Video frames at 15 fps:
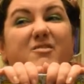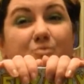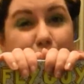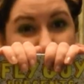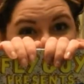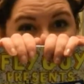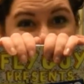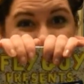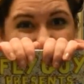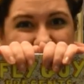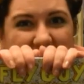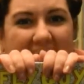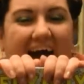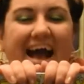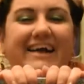real
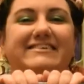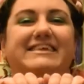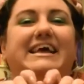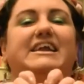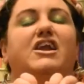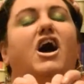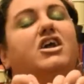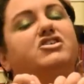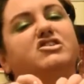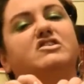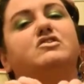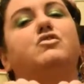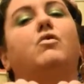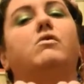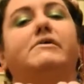facts and not just
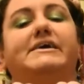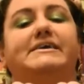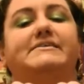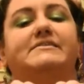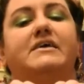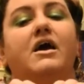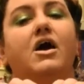stories,